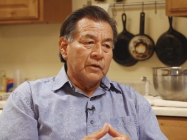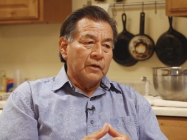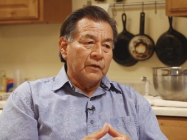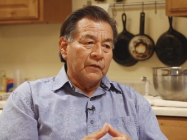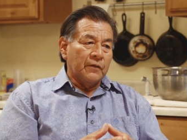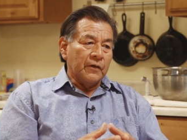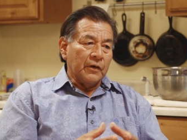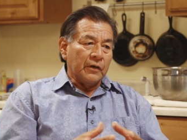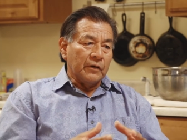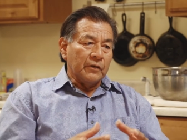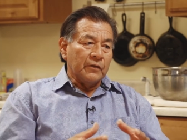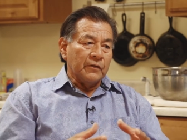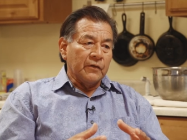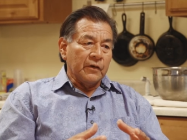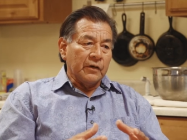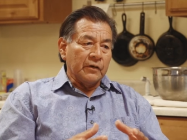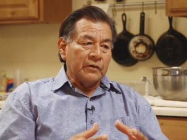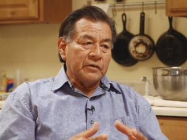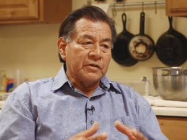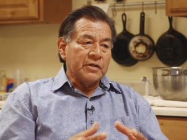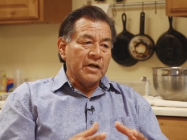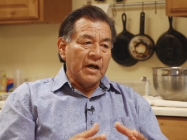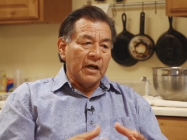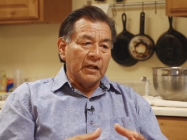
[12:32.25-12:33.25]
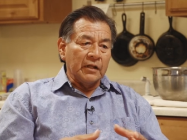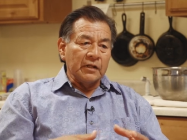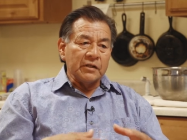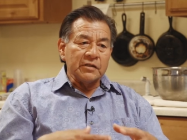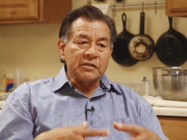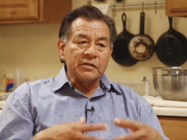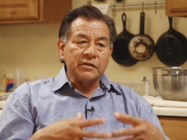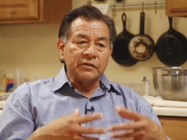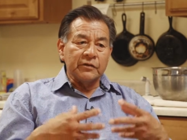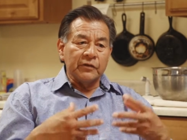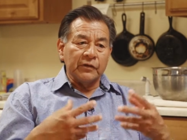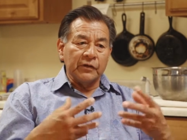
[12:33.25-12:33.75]
their, their
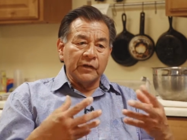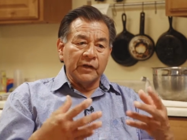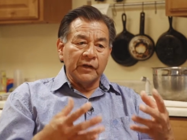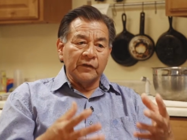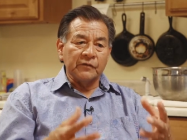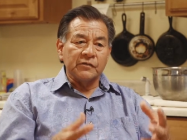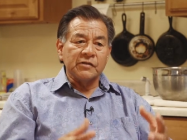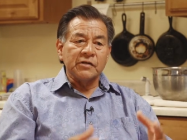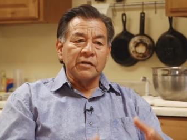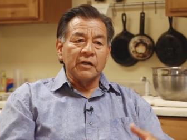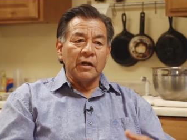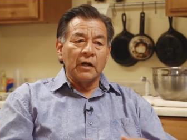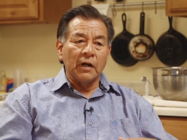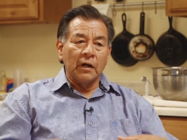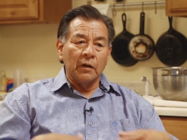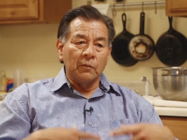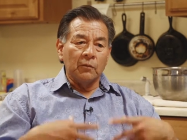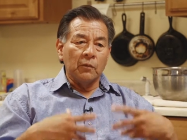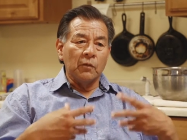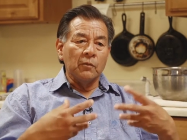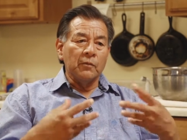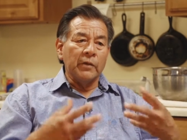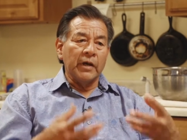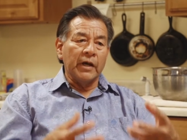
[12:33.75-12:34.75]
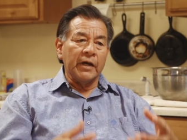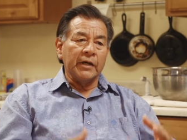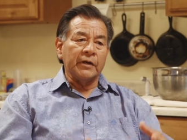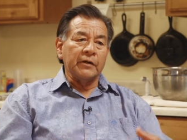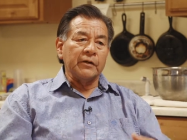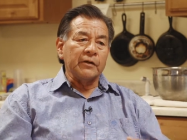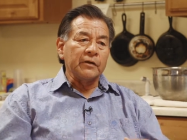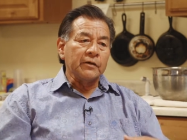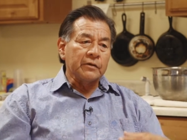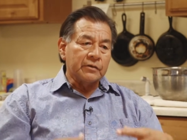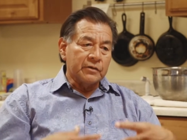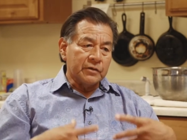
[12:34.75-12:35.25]
talents and their gifts in a humble
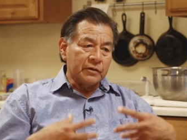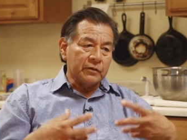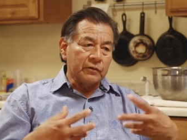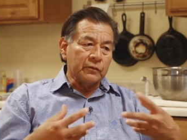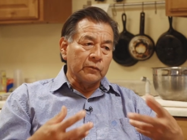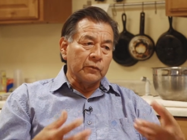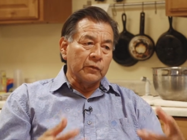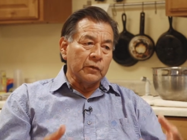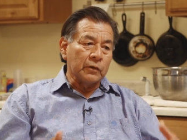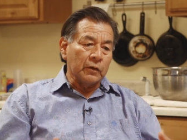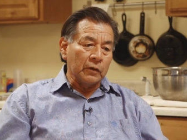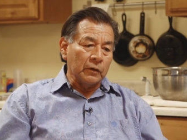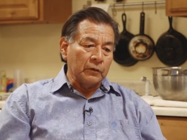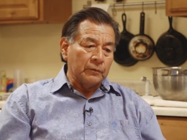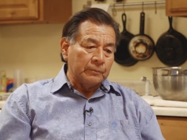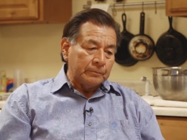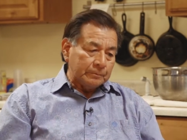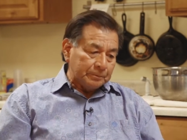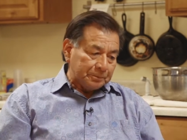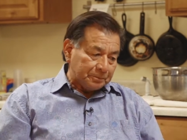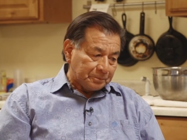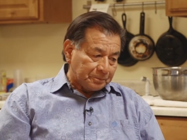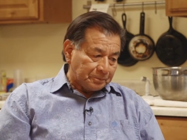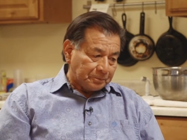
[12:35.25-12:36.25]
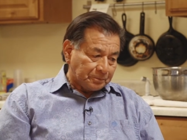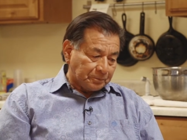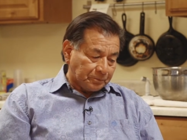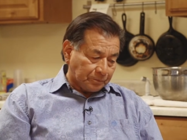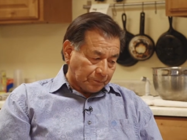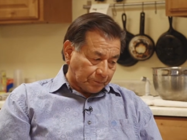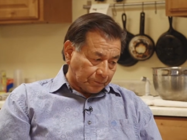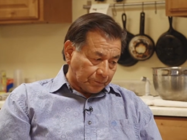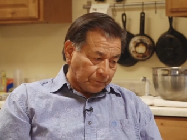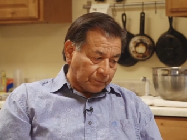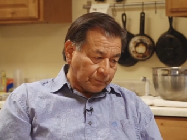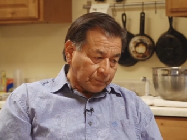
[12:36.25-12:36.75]
manner to the world,
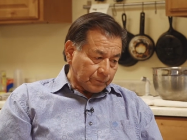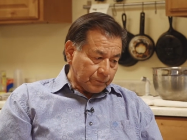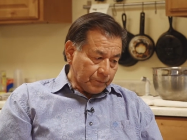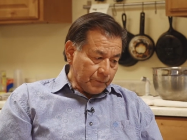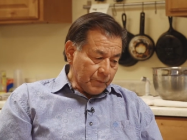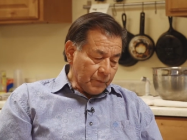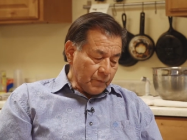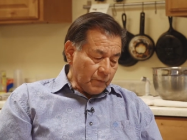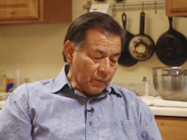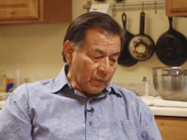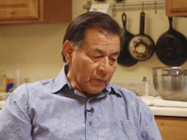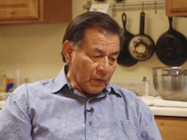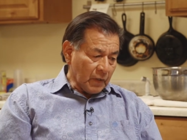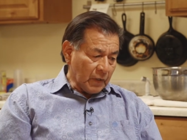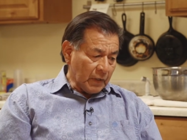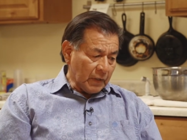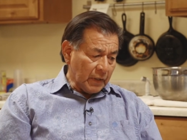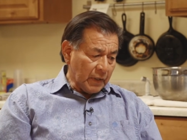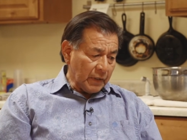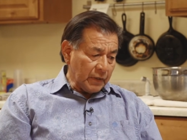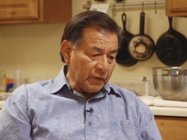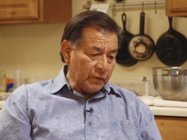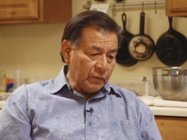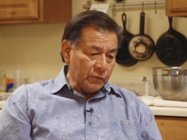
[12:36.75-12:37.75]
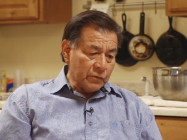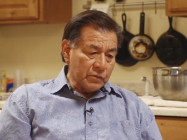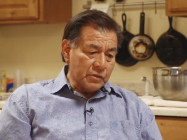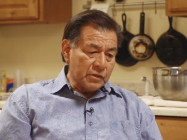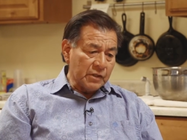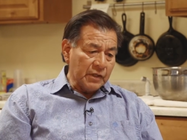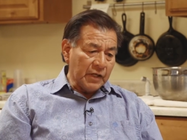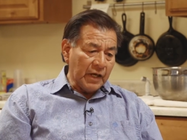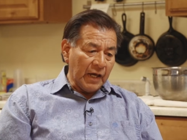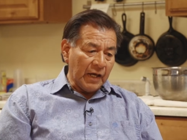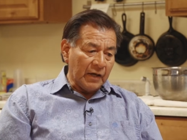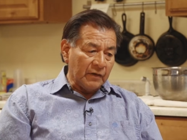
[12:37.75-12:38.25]
uh,
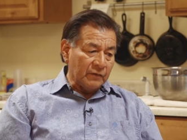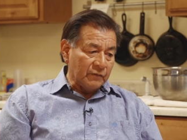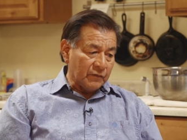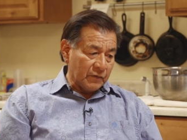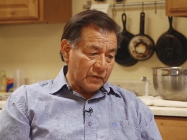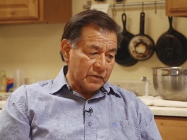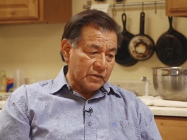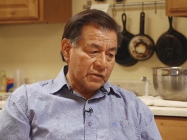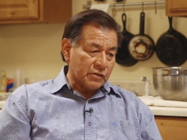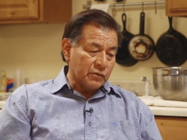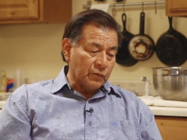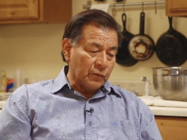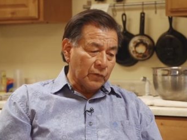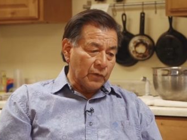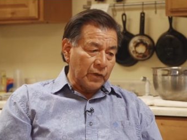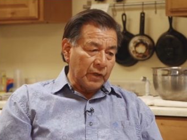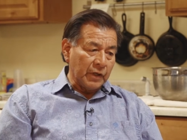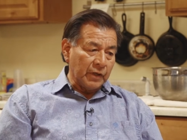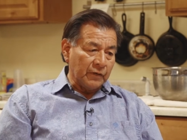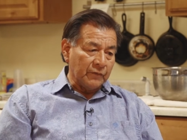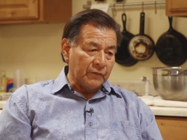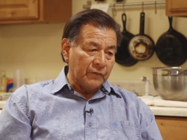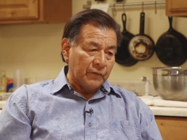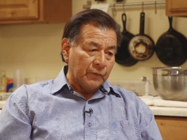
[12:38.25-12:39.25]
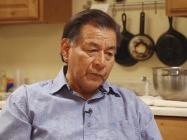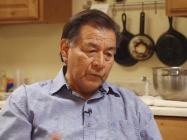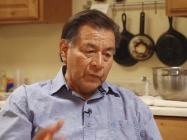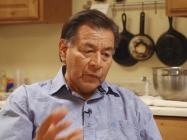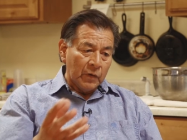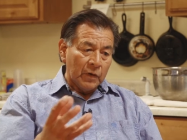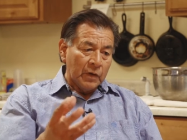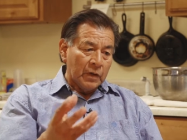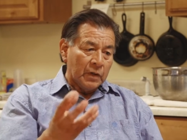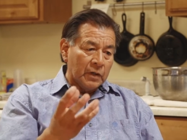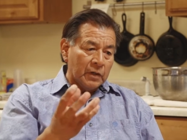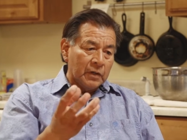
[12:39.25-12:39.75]
usually have a story of,
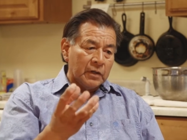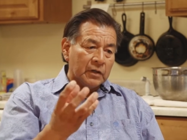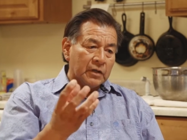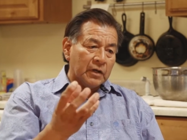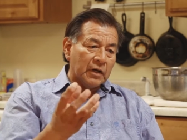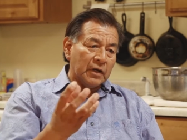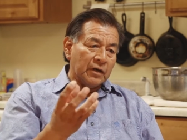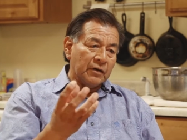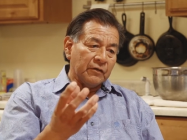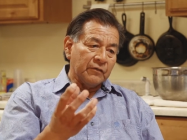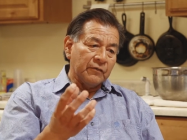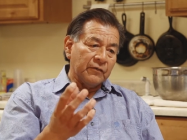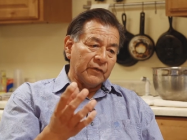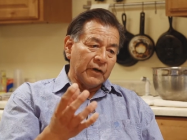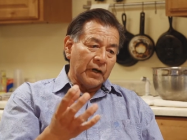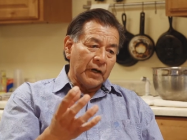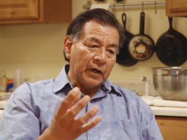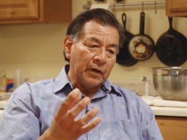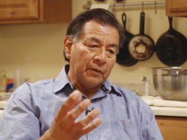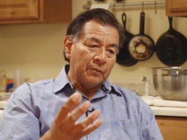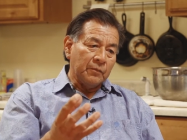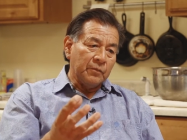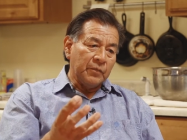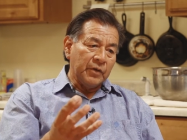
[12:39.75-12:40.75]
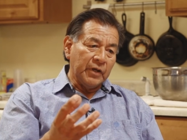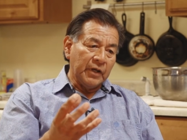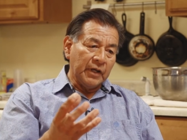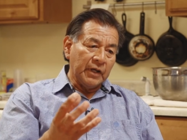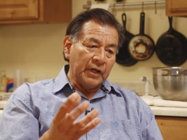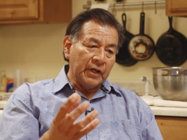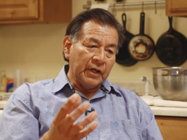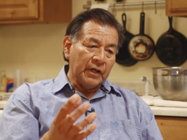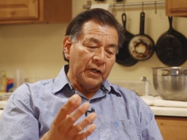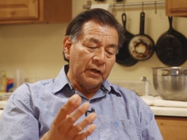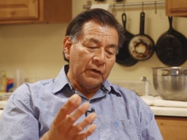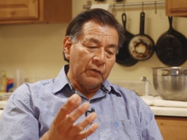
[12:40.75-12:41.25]
of uh,
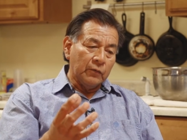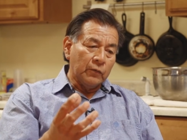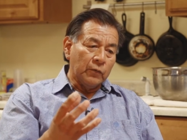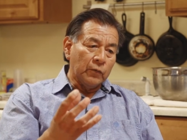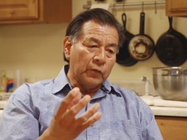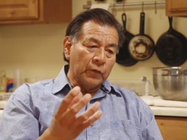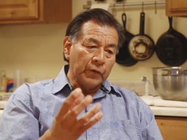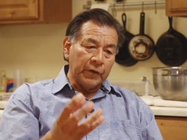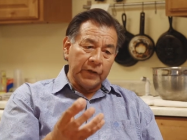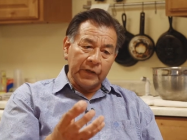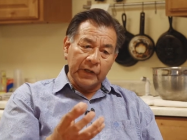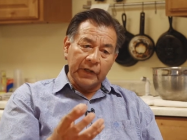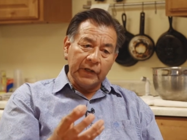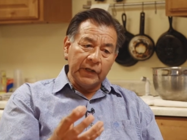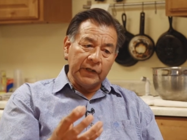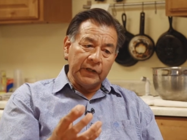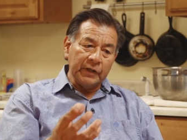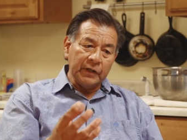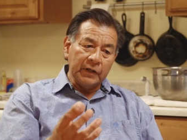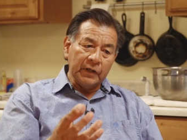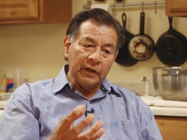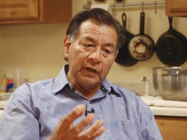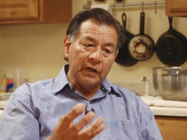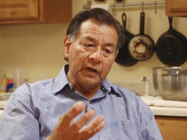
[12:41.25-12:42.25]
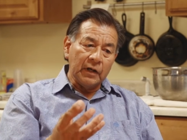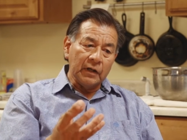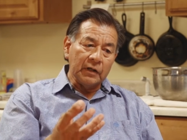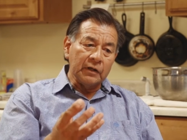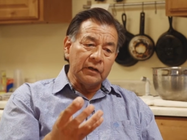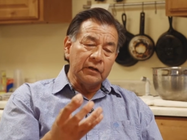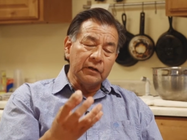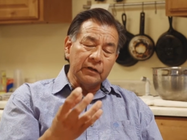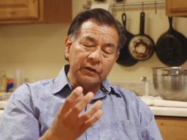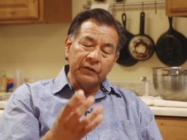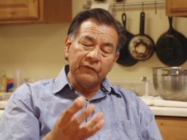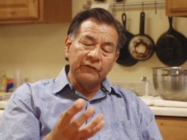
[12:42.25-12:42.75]
being rooted in a, a,
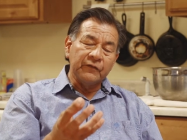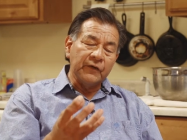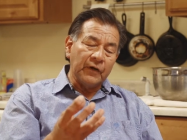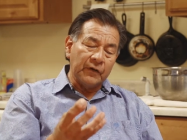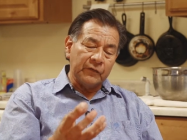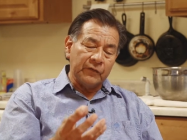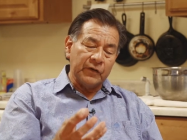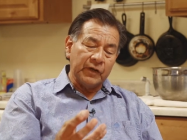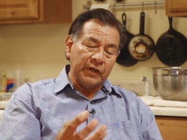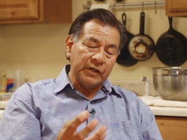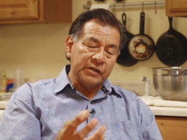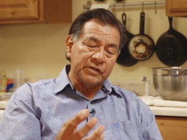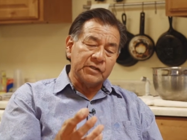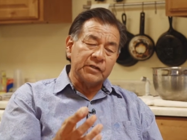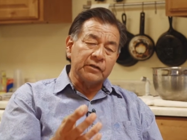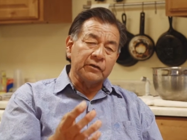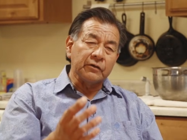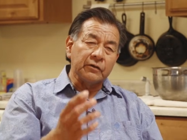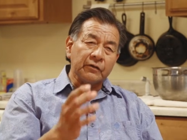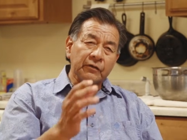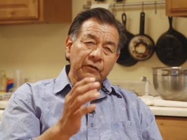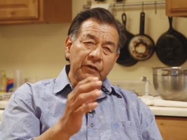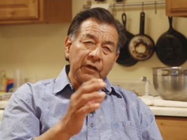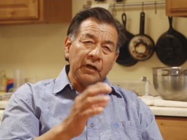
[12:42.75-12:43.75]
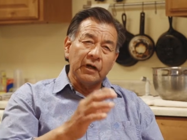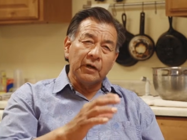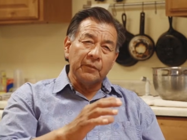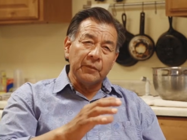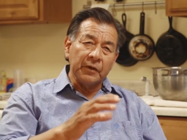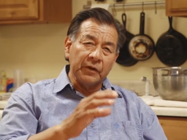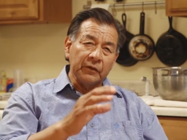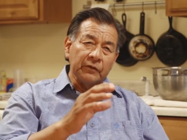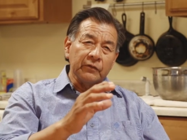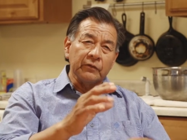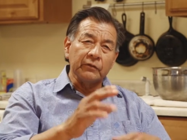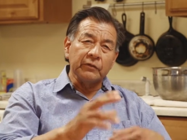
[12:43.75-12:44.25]
good foundation or
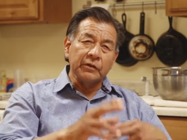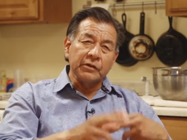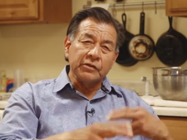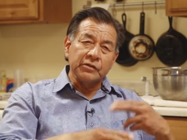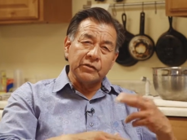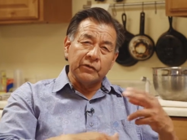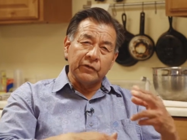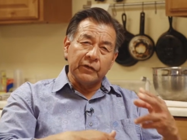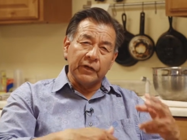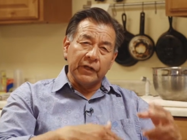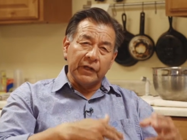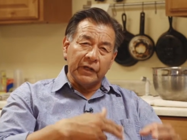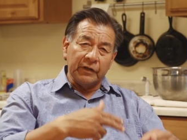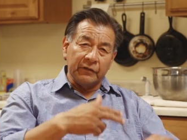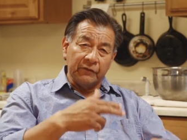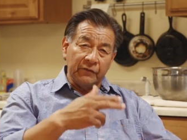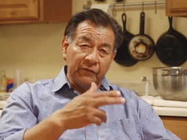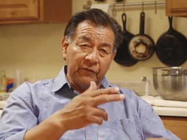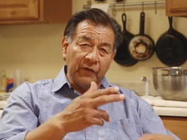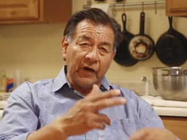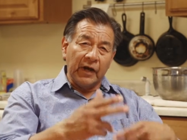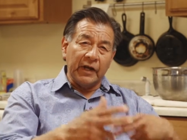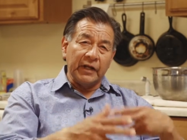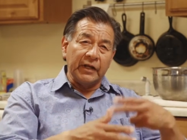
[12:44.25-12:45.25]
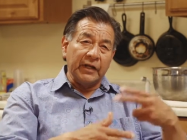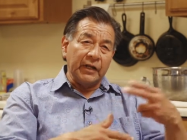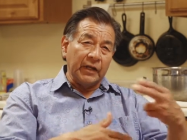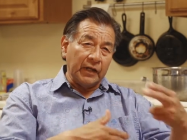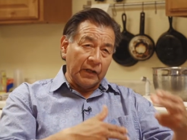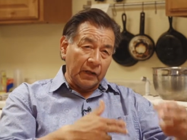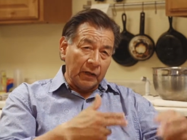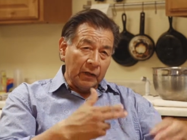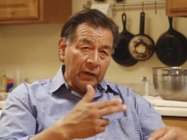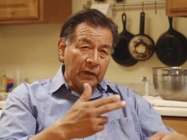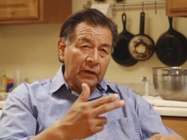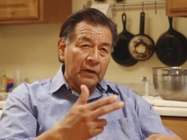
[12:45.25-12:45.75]
coming through a journey and
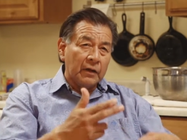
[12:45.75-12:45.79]
finding